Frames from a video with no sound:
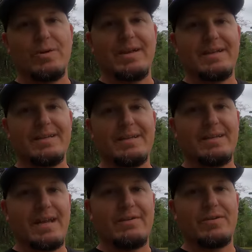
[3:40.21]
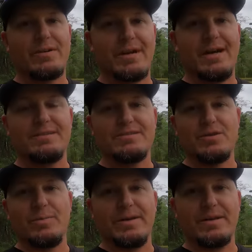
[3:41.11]
We had never gotten
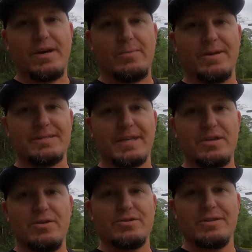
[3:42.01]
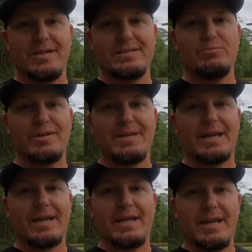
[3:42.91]
so many comments. Like usually within
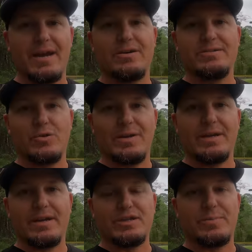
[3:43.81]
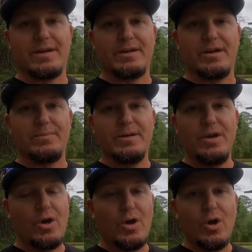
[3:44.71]
like a day or two, we can catch back up.
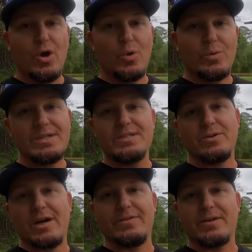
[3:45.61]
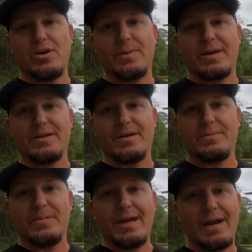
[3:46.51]
We still haven't caught back
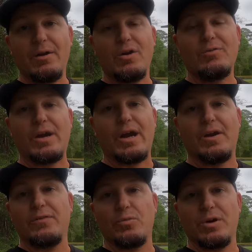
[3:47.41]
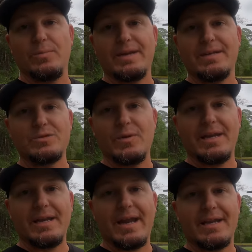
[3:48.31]
up. And I don't know if we ever will, because we
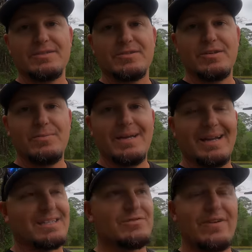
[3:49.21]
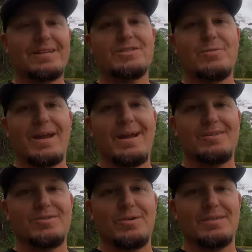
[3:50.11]
can answer them, and as fast as we
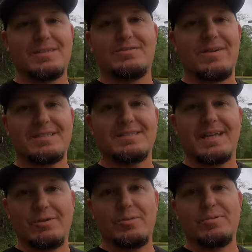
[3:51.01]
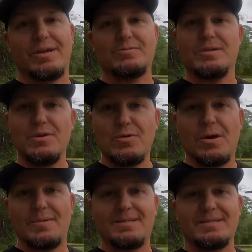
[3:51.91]
answer them is as fast as they get replaced with new
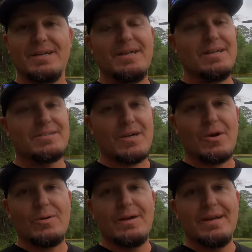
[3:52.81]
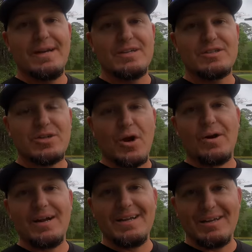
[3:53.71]
comments. So
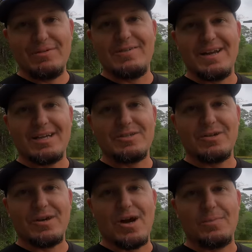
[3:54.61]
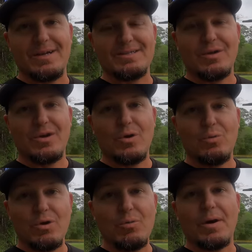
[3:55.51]
sorry if we haven't answered your comments.
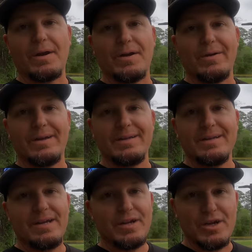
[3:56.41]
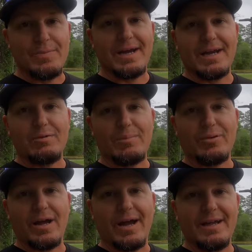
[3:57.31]
We're working on it. You might get a
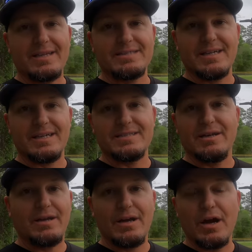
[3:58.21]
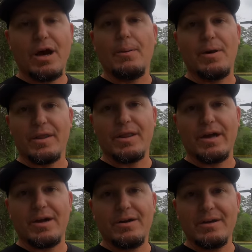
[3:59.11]
reply that says a month
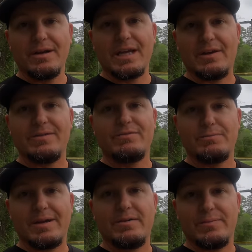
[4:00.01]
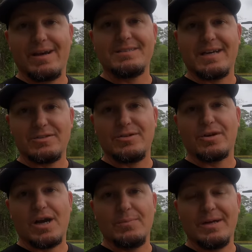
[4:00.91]
later, Kevin from Paving New Paths answered your
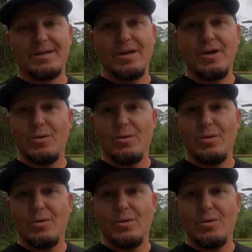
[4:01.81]
comment.